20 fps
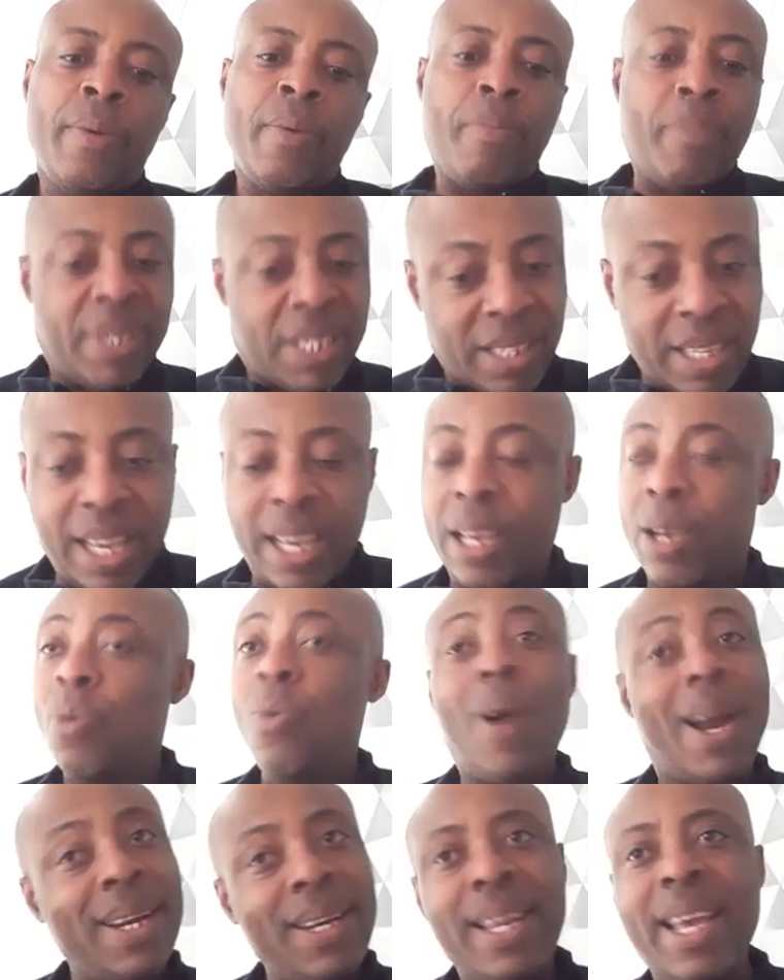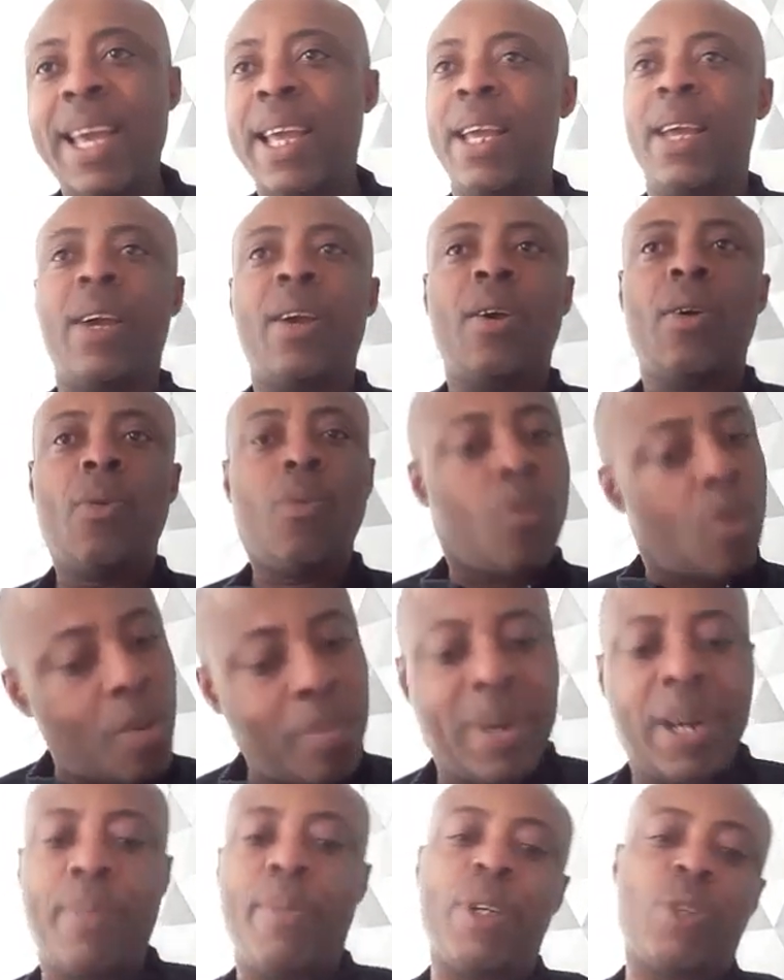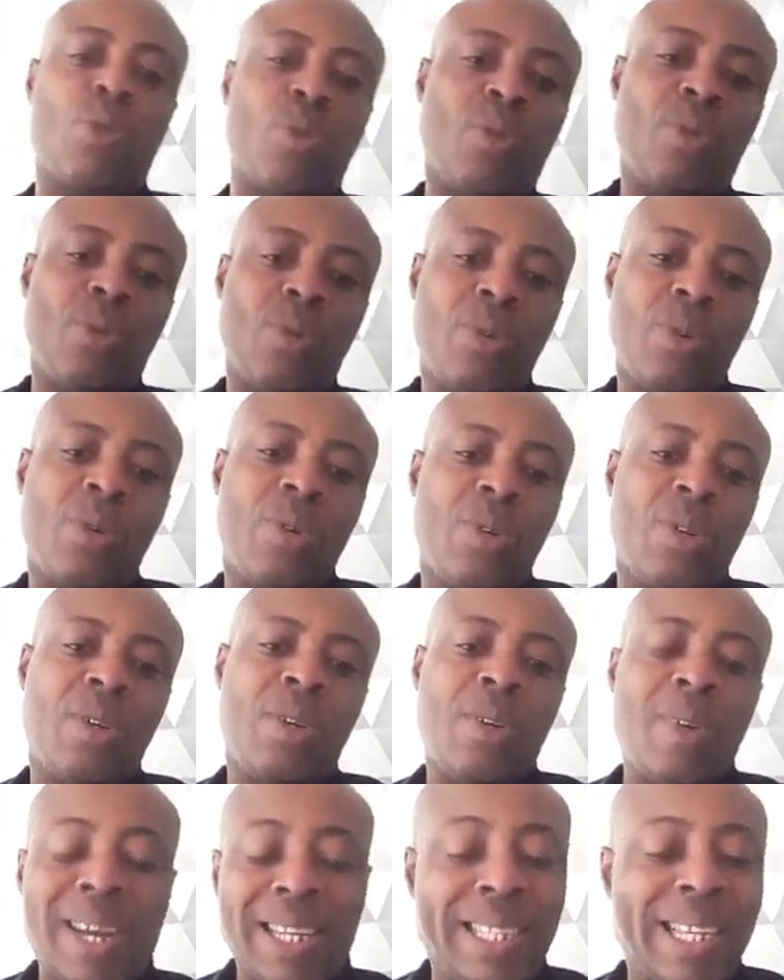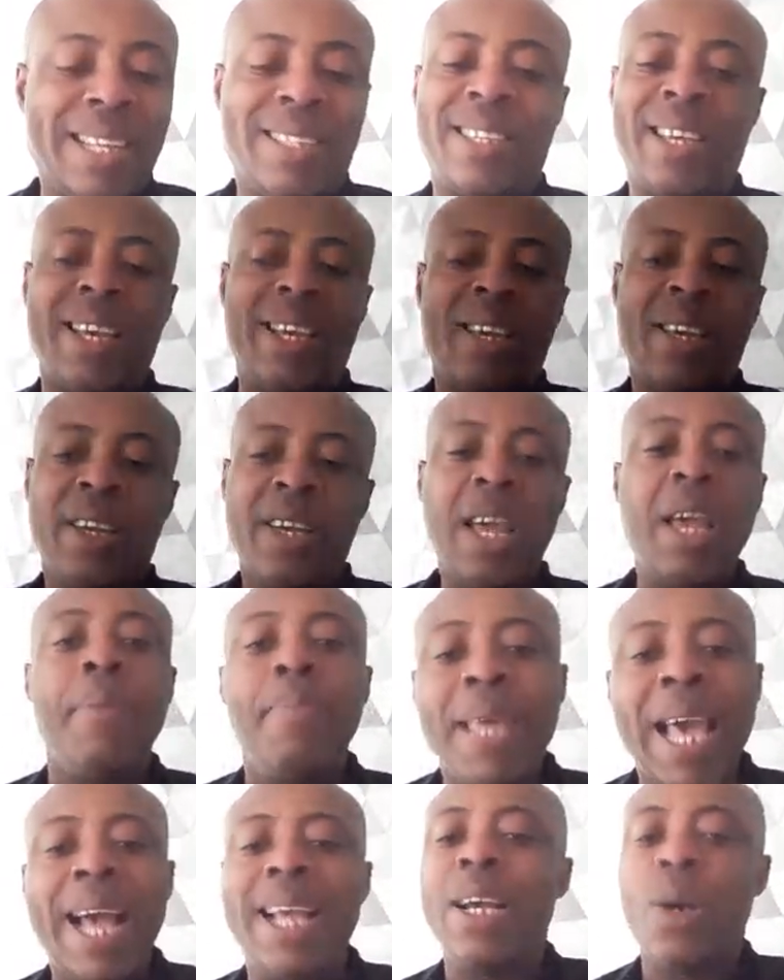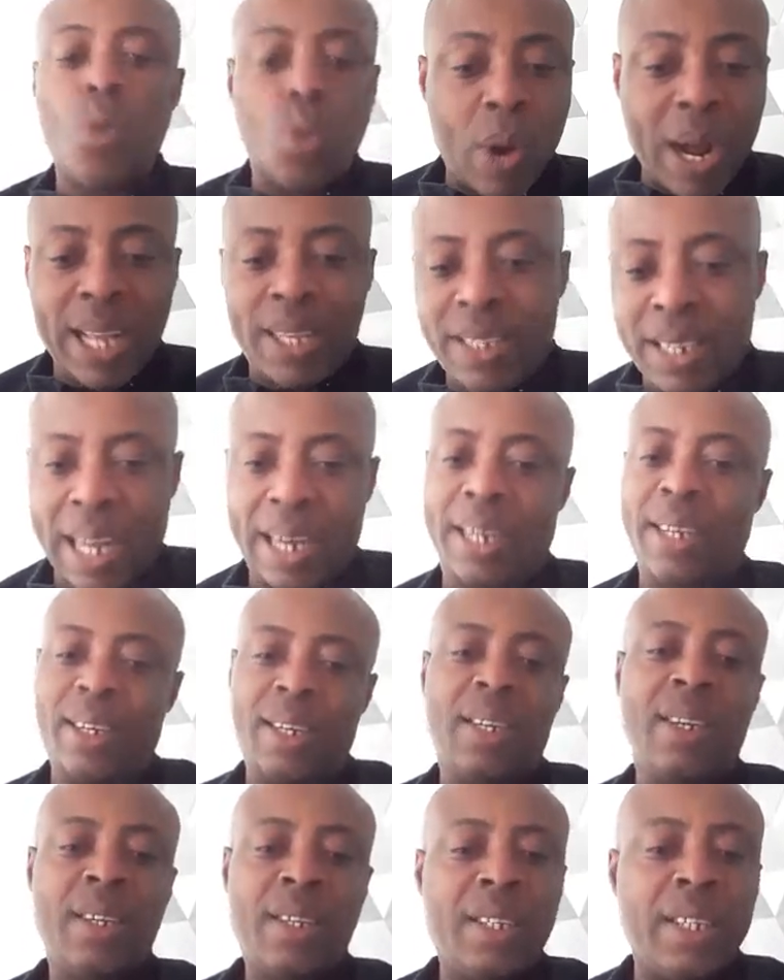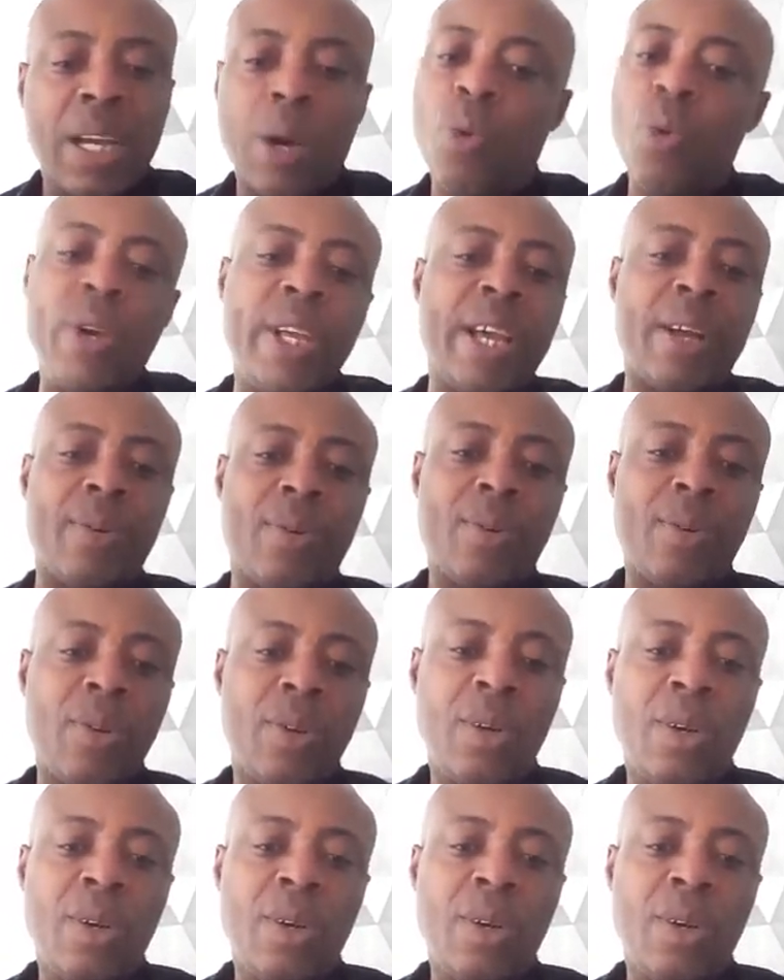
me say one day woman the person what I say if you are worse than the William